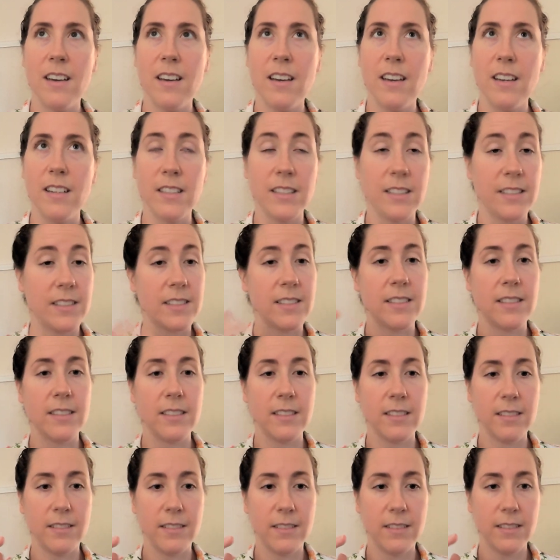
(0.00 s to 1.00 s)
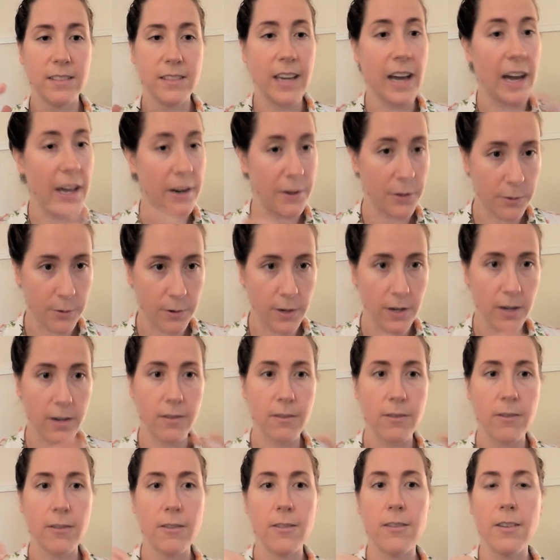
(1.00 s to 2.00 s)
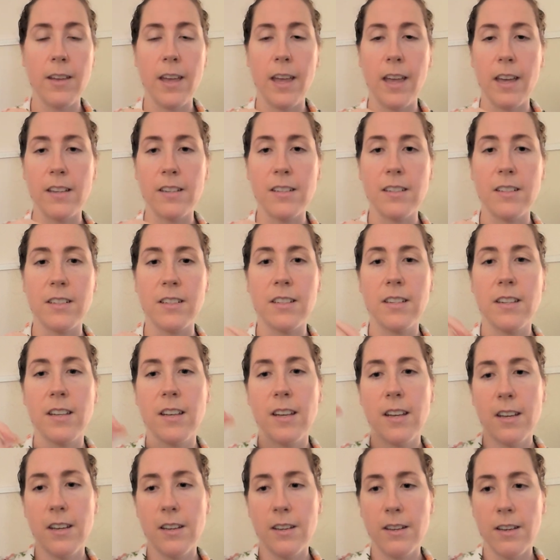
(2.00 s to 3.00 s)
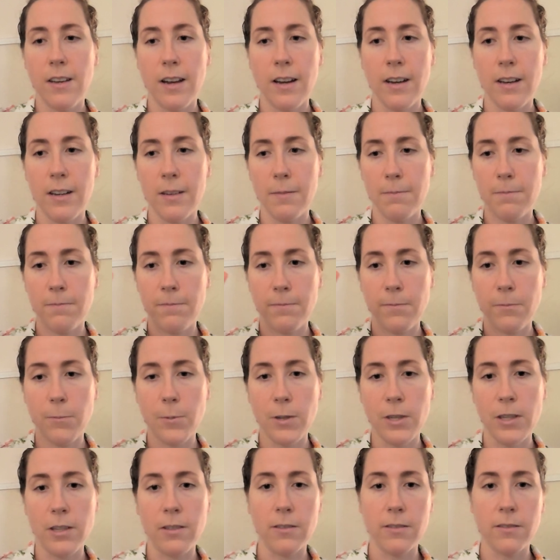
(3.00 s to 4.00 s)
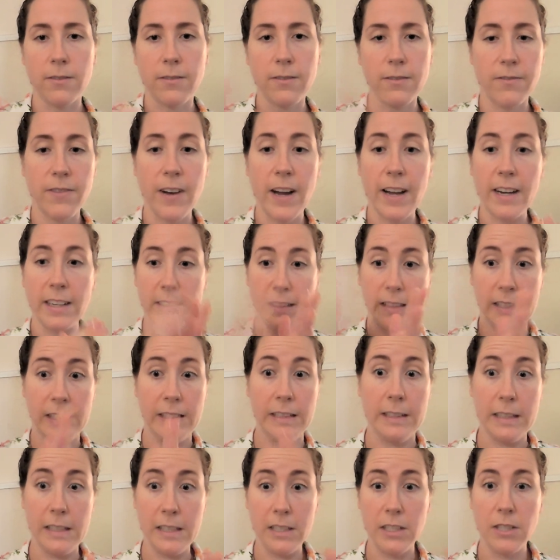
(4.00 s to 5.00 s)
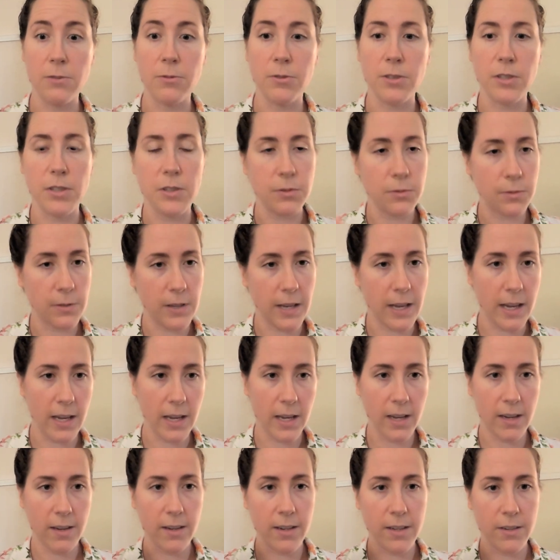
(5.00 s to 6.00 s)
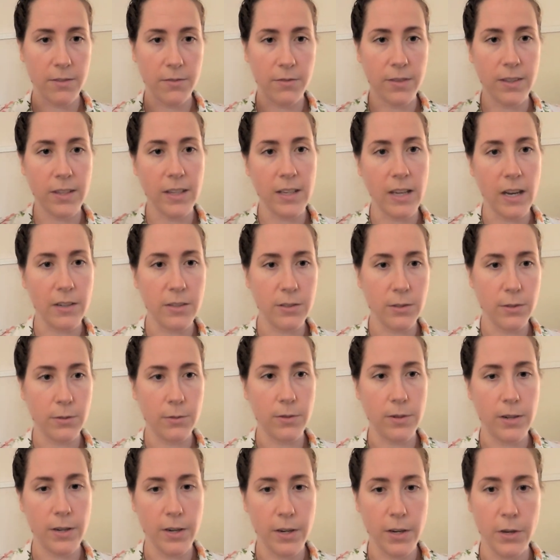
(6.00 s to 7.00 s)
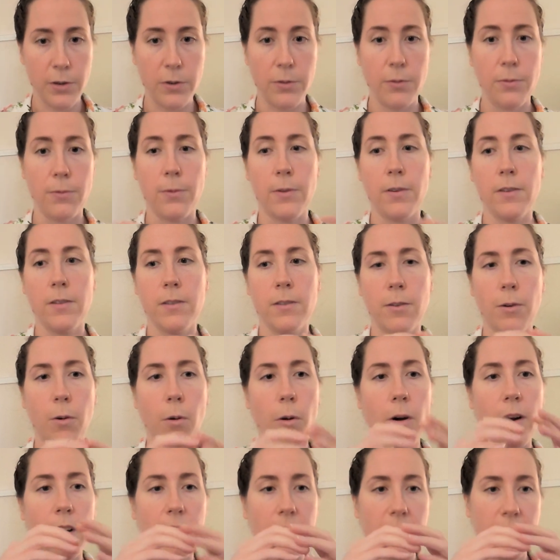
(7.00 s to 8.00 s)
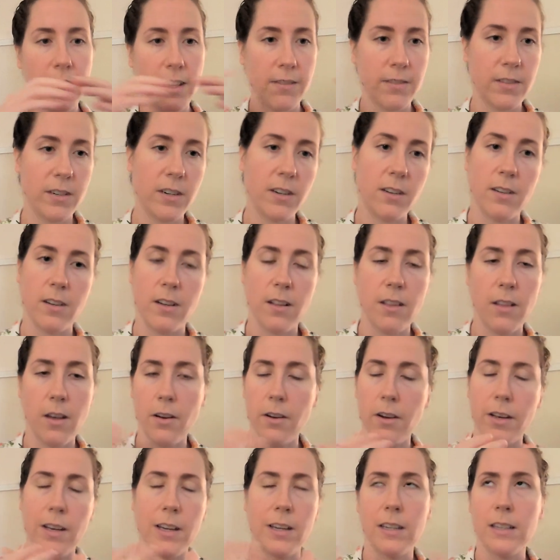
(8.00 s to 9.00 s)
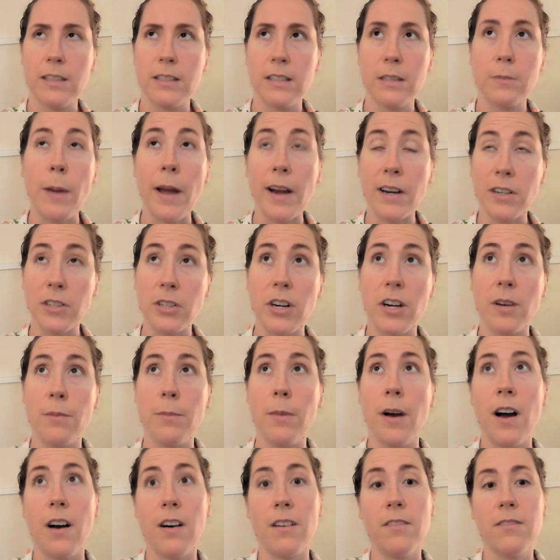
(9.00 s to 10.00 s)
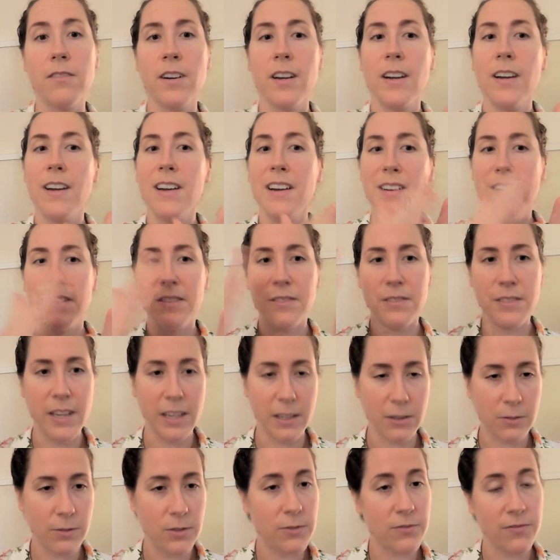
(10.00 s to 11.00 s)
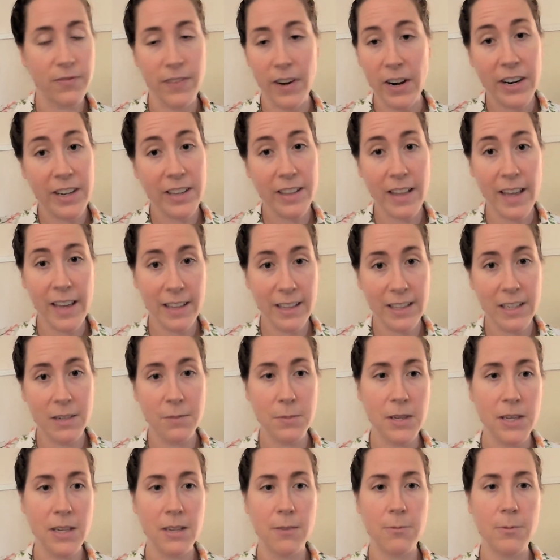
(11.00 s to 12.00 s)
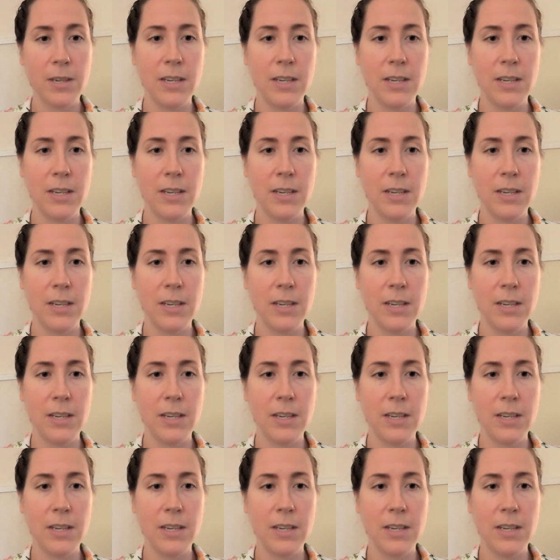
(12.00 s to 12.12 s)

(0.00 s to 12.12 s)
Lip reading: is categorical and will finally lead you to a kind of yes or no, or even along a spectrum of very likely to be